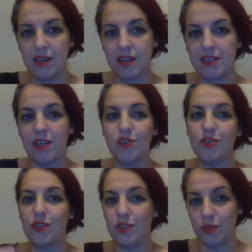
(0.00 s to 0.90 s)
because I
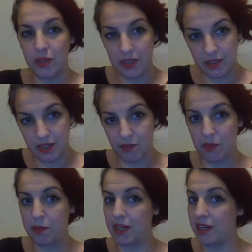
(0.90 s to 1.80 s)
usually do this and I
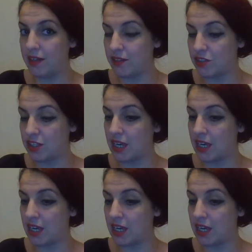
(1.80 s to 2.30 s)
repeat it just in